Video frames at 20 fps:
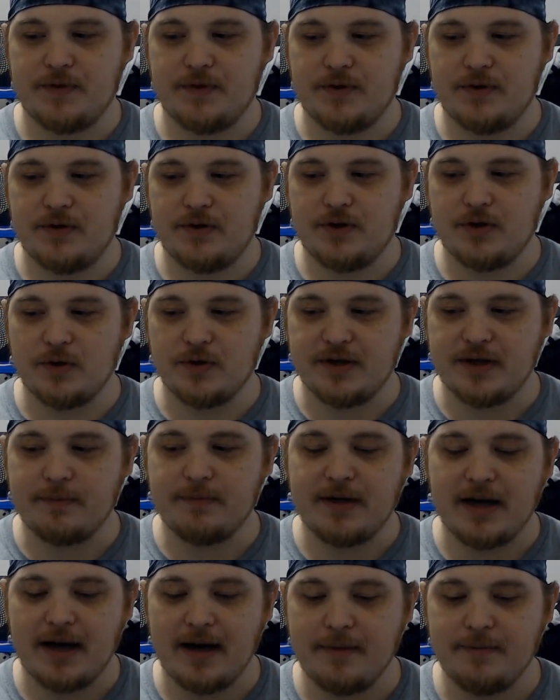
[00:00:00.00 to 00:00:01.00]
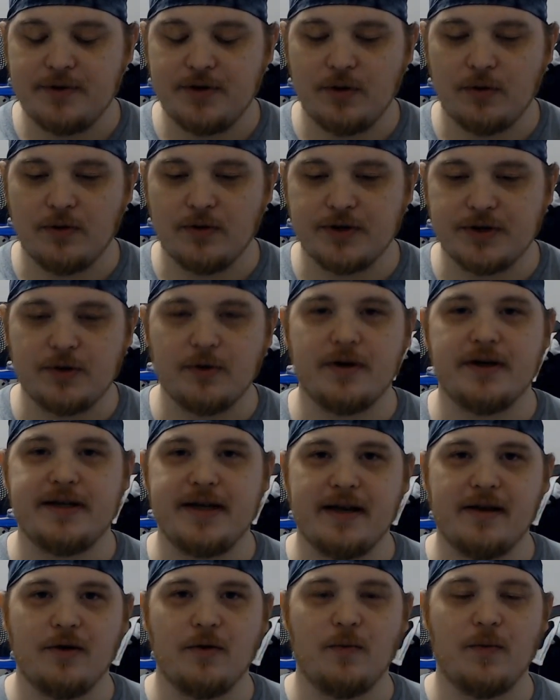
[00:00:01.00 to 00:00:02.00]
so sometimes your
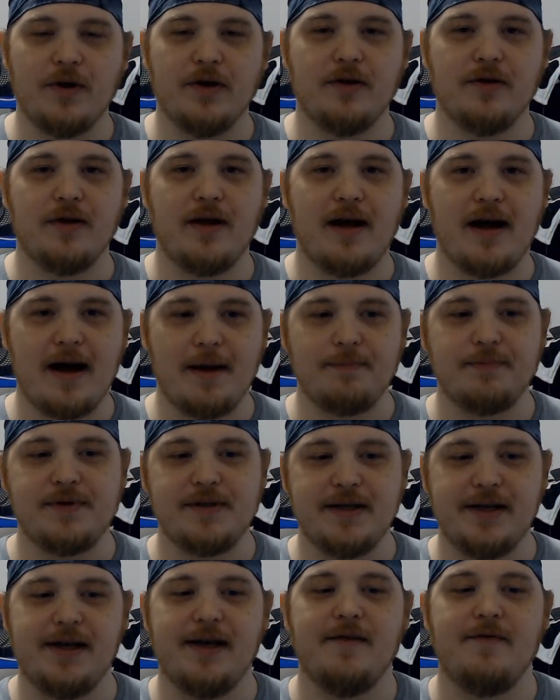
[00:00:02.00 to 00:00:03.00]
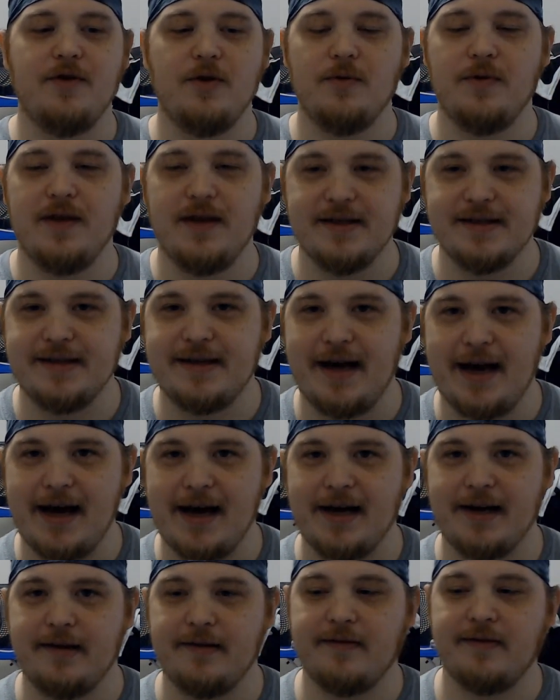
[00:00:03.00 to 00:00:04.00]
storyteller will opt to give you these
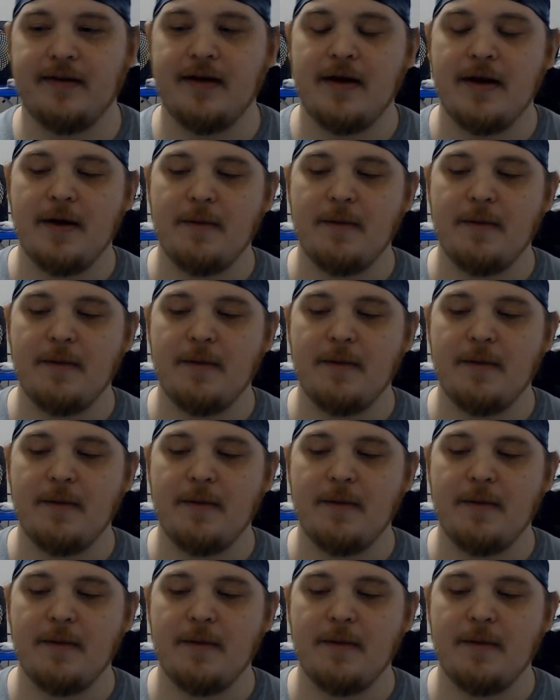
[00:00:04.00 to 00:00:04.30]
tags.